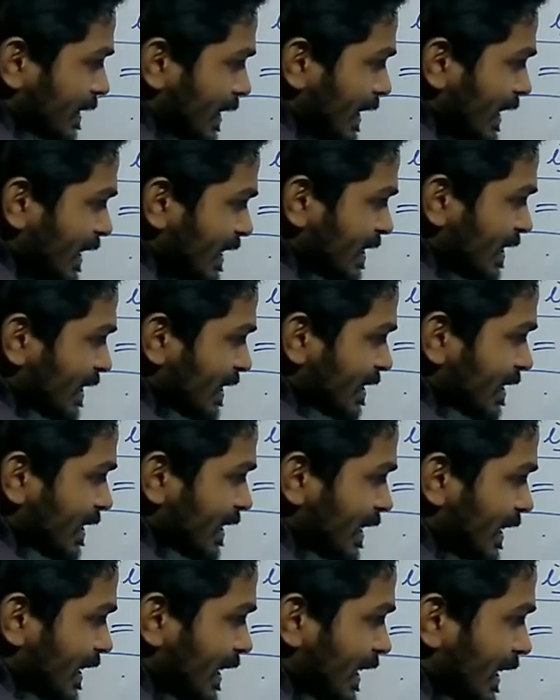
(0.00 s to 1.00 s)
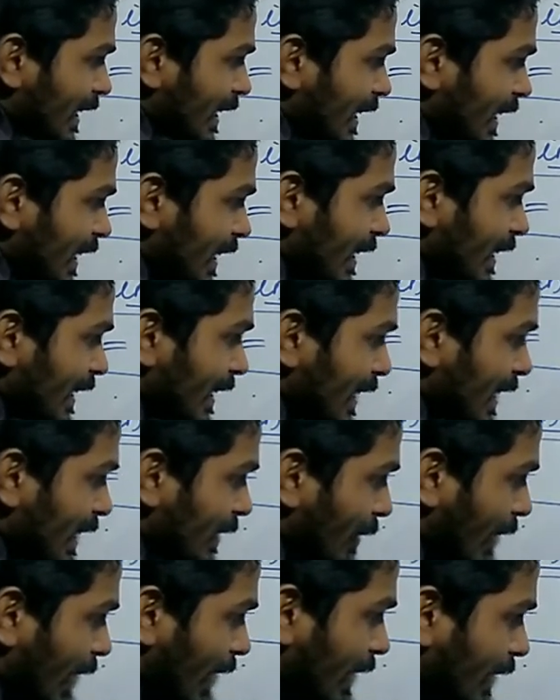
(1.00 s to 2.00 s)
360 degree
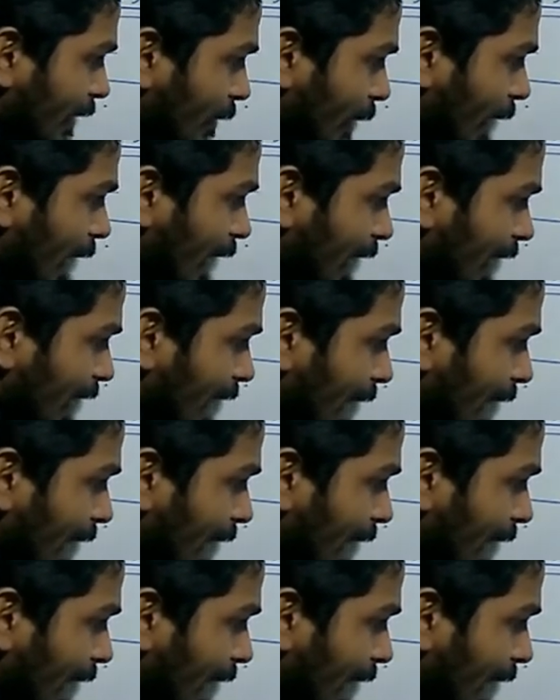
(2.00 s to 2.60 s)
divided by